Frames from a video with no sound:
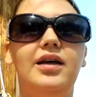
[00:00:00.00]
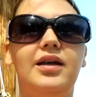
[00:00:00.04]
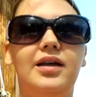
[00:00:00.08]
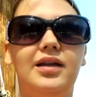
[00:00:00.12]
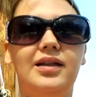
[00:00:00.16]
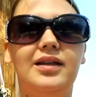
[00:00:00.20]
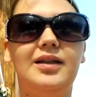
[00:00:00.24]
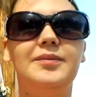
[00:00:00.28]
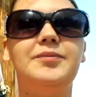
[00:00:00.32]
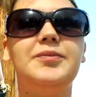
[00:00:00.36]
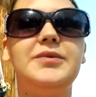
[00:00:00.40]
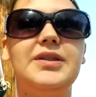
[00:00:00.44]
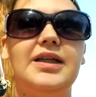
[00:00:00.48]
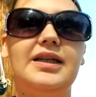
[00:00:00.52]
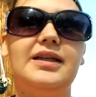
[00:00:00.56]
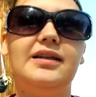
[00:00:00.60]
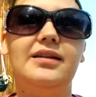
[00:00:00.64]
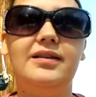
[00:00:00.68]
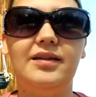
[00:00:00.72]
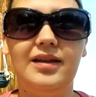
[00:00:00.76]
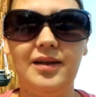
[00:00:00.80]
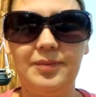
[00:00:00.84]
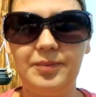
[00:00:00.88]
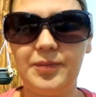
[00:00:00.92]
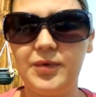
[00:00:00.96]
lipstick
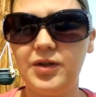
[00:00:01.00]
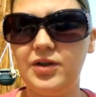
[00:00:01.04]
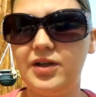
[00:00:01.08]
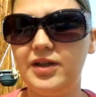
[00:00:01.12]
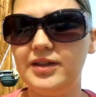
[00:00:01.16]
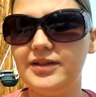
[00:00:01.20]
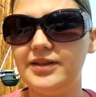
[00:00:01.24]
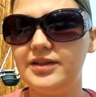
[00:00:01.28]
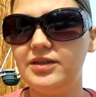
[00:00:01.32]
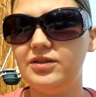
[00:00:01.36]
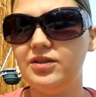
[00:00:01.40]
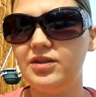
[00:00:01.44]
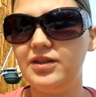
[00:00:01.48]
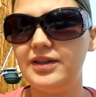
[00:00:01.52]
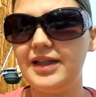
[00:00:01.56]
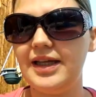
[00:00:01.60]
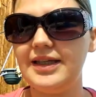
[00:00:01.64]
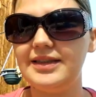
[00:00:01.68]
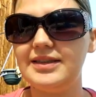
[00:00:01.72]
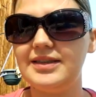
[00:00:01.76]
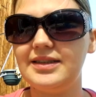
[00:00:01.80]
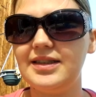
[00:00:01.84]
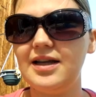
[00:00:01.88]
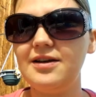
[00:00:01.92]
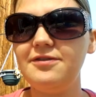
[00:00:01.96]
and lip gloss and all
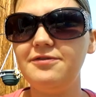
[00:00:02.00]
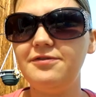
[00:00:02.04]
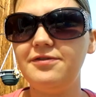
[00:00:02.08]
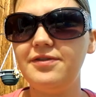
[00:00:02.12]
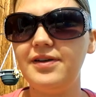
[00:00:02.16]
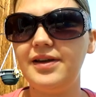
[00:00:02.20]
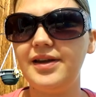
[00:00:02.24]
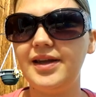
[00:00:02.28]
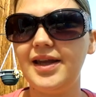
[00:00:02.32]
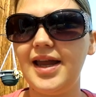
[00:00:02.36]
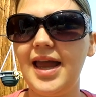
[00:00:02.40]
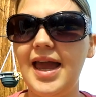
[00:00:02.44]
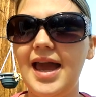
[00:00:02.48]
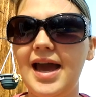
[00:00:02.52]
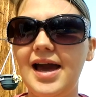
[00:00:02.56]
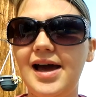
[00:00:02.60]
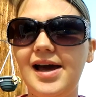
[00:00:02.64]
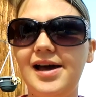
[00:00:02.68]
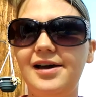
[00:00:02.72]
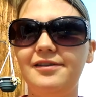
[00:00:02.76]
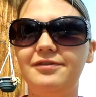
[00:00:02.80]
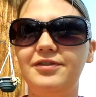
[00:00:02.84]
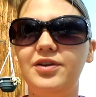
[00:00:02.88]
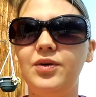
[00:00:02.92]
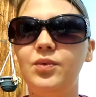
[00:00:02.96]
that stuff.
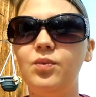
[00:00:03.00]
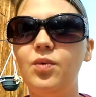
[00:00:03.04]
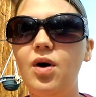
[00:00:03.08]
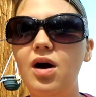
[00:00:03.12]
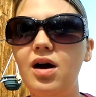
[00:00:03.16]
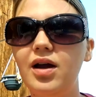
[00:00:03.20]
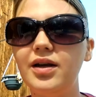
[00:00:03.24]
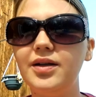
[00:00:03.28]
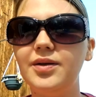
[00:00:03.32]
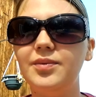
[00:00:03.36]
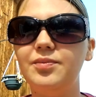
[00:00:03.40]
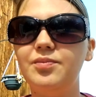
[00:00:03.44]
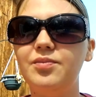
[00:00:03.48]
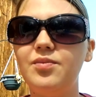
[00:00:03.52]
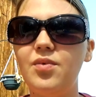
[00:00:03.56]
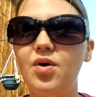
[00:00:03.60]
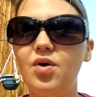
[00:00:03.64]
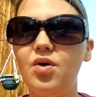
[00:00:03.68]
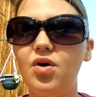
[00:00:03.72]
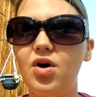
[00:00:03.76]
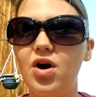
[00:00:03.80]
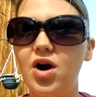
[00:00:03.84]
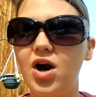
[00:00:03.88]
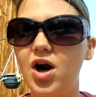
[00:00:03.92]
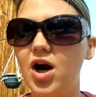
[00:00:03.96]
If you want
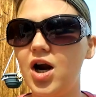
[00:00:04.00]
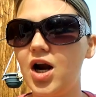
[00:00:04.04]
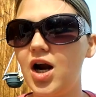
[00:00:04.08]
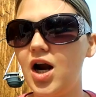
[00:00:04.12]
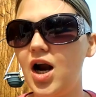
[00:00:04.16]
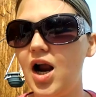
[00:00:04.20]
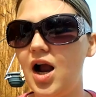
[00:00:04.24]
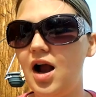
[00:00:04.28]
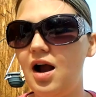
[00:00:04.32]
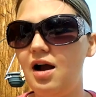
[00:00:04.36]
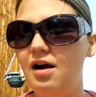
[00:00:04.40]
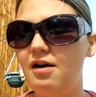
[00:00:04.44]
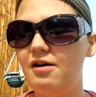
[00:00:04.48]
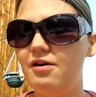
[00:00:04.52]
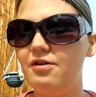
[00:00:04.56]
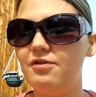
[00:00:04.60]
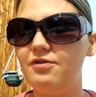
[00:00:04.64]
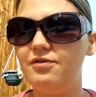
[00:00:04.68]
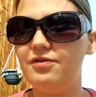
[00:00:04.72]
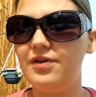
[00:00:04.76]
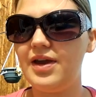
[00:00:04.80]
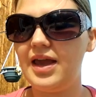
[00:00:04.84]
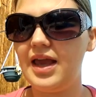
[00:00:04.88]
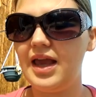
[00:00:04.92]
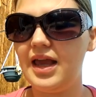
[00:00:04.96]
more
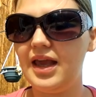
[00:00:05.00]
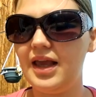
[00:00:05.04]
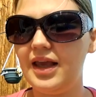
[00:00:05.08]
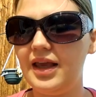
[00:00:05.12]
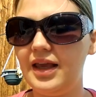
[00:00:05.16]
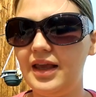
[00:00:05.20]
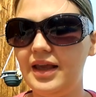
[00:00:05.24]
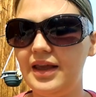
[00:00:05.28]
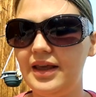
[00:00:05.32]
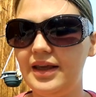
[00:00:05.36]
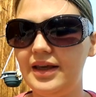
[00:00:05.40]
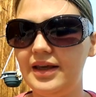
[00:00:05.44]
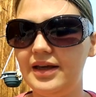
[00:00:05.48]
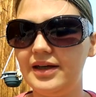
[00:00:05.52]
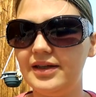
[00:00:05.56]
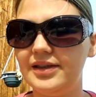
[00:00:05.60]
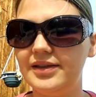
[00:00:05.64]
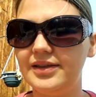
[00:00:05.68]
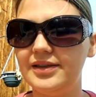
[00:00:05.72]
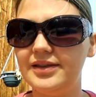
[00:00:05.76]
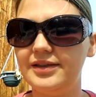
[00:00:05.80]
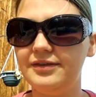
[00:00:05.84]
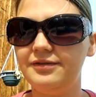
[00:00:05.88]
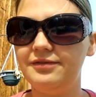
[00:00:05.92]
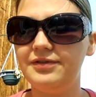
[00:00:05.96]
of a
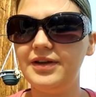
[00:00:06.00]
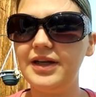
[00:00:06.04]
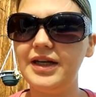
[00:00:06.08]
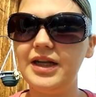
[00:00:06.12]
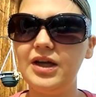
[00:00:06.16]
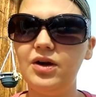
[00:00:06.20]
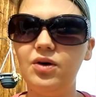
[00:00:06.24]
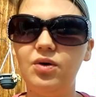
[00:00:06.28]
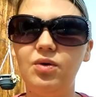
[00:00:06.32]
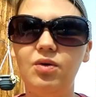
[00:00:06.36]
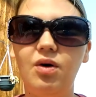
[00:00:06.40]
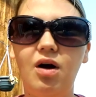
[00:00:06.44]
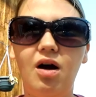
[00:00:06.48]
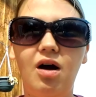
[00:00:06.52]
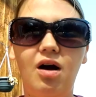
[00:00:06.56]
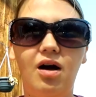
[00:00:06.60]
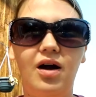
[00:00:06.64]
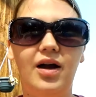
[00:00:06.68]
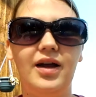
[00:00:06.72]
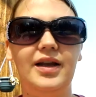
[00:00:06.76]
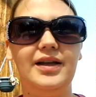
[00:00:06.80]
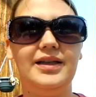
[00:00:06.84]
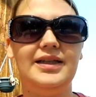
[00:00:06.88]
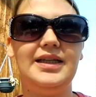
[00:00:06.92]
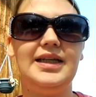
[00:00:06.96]
video
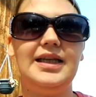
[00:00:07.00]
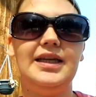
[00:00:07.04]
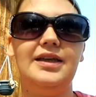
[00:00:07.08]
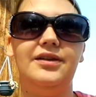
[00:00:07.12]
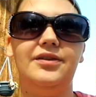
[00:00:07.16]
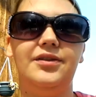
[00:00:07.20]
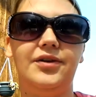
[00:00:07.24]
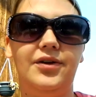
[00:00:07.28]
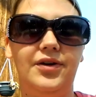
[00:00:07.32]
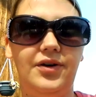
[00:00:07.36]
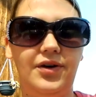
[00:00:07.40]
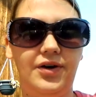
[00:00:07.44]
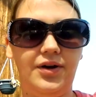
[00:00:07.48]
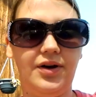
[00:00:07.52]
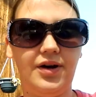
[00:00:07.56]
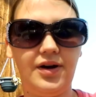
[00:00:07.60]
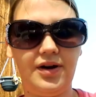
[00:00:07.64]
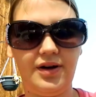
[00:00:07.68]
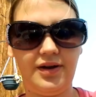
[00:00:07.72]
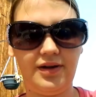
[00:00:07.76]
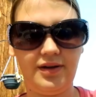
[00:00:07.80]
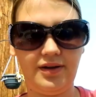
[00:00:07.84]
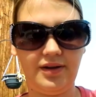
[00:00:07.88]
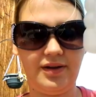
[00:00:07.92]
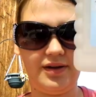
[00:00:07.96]
on either
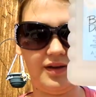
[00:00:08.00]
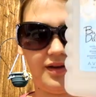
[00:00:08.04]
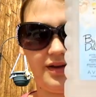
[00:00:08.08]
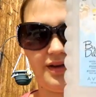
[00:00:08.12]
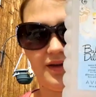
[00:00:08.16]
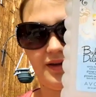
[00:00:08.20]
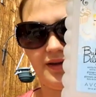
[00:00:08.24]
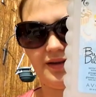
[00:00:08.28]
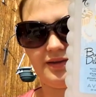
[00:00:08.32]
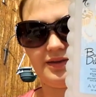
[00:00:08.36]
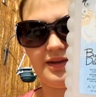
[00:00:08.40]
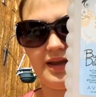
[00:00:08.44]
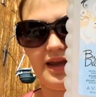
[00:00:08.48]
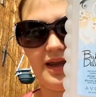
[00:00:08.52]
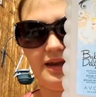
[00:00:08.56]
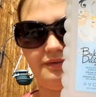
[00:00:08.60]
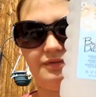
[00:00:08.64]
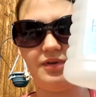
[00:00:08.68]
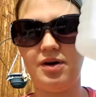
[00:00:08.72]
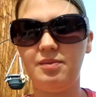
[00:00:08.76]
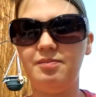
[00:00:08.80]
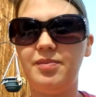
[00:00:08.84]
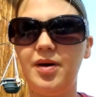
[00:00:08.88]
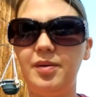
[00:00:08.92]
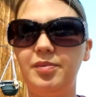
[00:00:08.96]

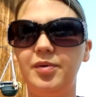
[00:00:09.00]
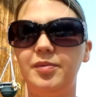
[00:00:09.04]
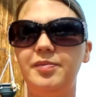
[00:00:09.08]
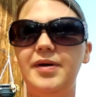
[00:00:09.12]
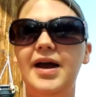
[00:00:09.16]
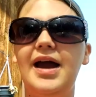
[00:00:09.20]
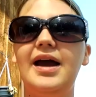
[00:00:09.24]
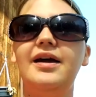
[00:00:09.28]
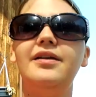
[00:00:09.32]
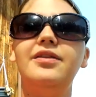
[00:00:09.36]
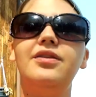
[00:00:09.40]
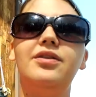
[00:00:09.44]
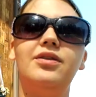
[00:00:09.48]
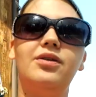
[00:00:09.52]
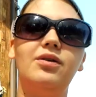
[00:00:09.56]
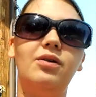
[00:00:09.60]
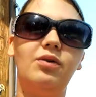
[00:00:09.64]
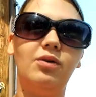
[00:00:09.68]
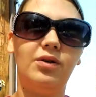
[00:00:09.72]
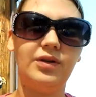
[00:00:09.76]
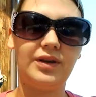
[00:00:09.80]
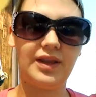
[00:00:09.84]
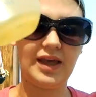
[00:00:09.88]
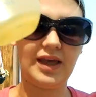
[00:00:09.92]
Avon Bubble Bath or the